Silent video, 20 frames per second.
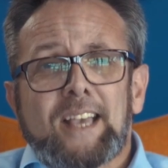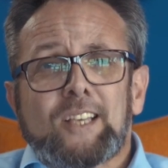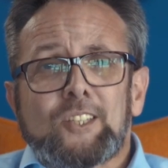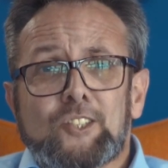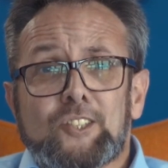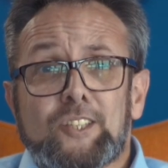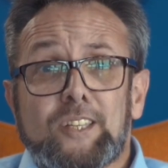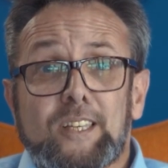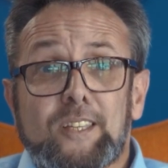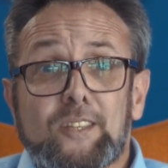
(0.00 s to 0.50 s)

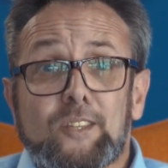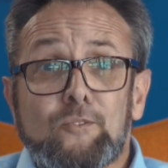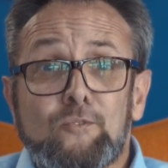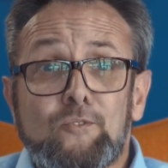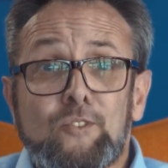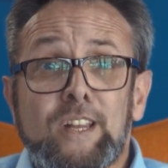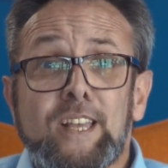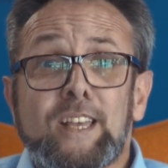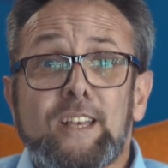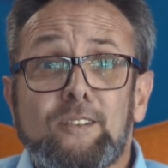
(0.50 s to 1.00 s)
actually, the
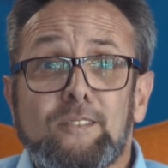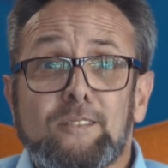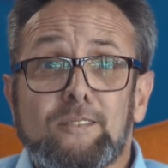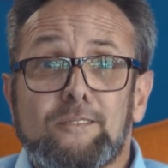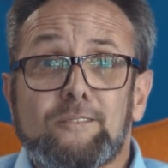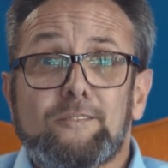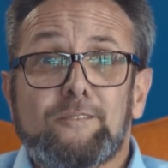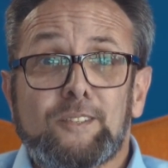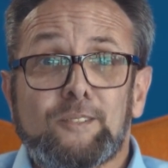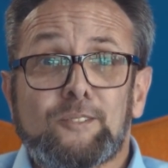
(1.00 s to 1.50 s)
real
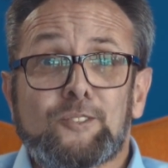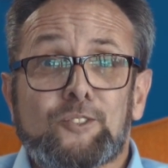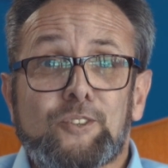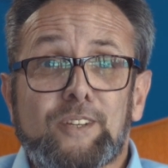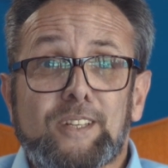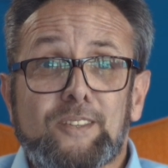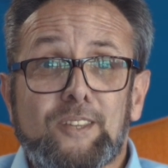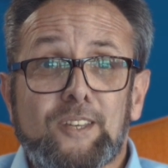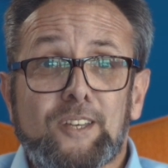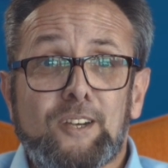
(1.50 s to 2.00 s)

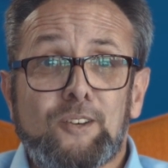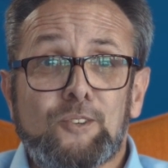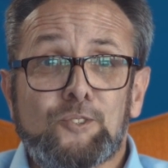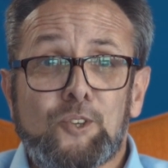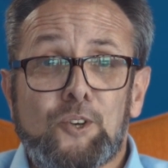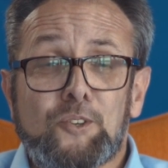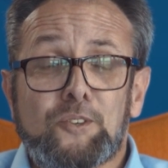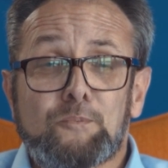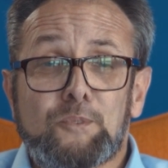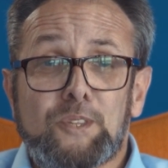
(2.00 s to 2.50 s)
filtering that
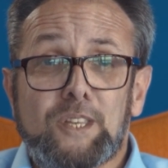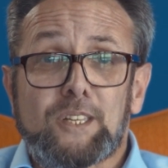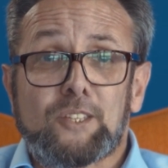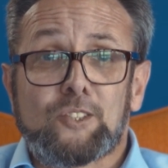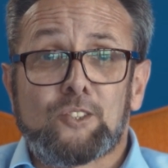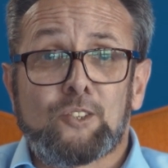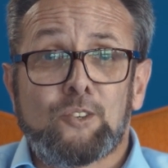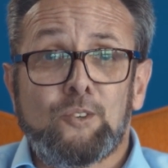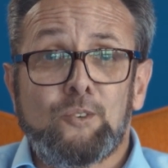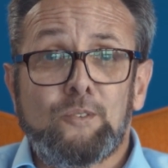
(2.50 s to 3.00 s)
goes on within a
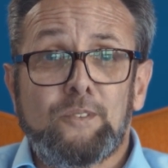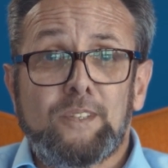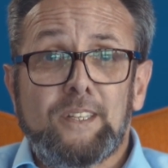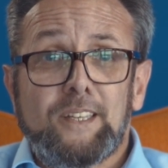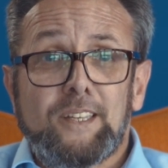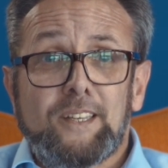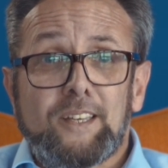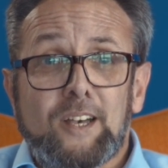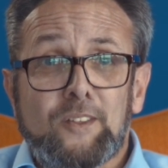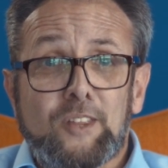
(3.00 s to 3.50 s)
school
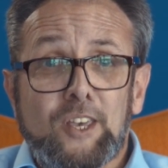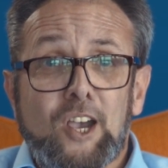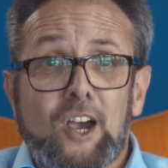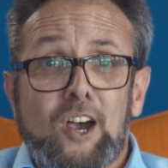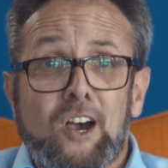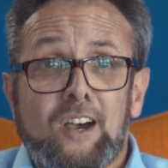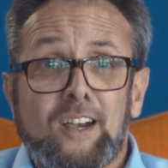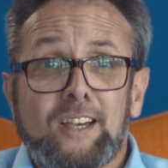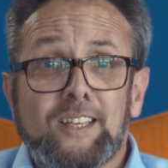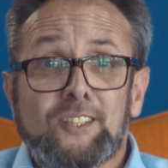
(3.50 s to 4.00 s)
are the
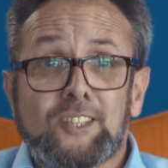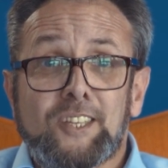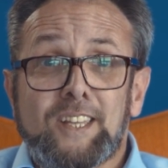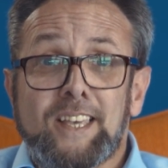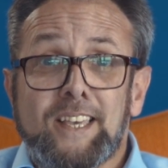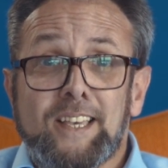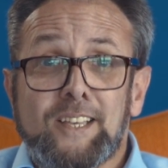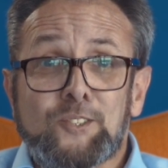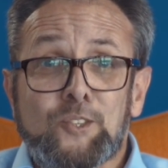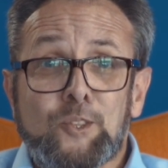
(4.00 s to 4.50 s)
eyes and
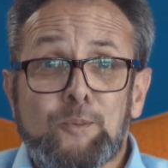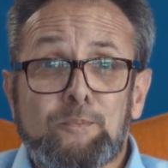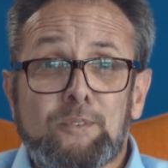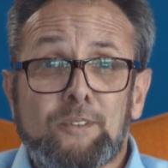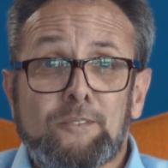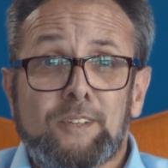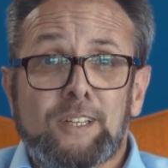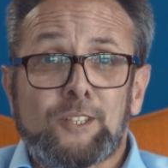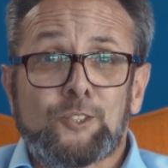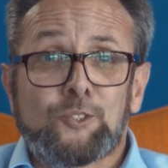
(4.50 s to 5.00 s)
ears of the
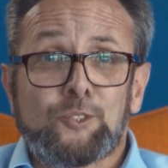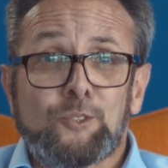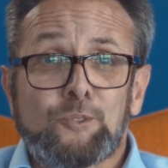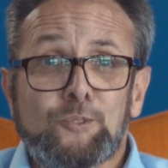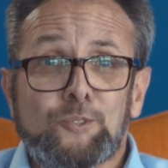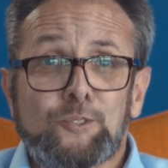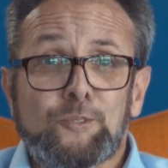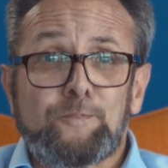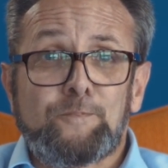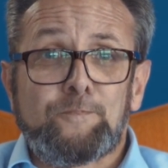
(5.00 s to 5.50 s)

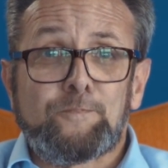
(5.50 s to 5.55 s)
professionals.